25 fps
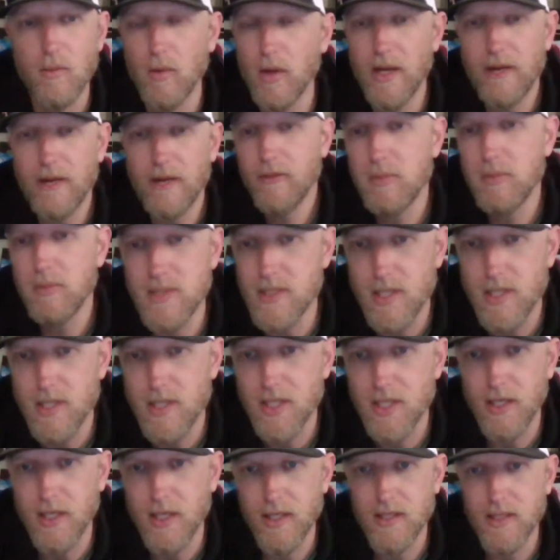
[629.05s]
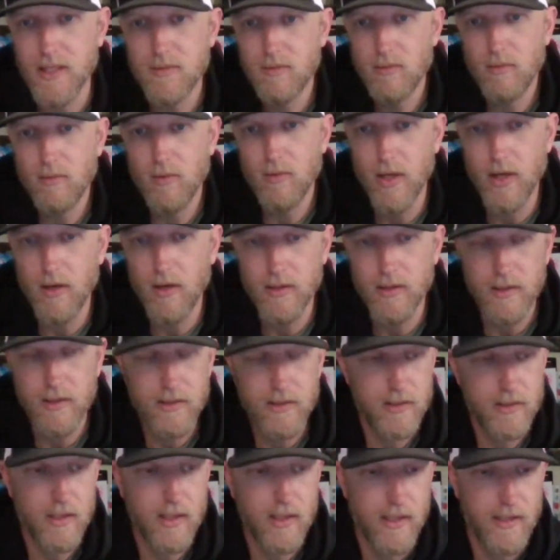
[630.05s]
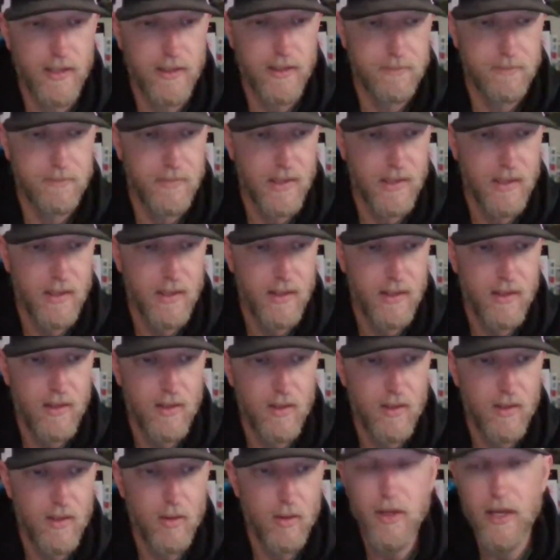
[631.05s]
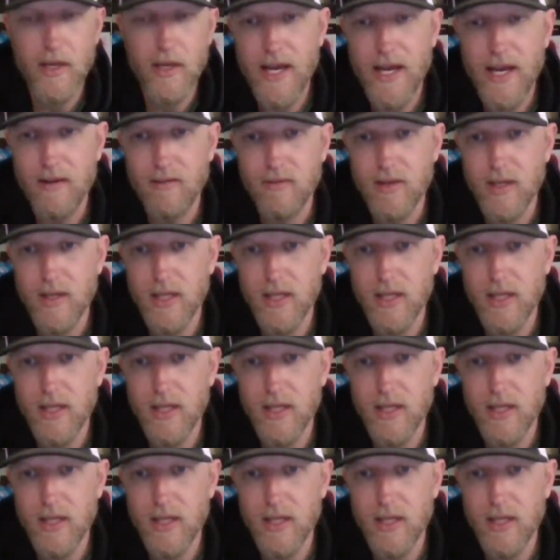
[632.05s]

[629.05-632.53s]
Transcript: Whatever position it is, regardless. Who do you have?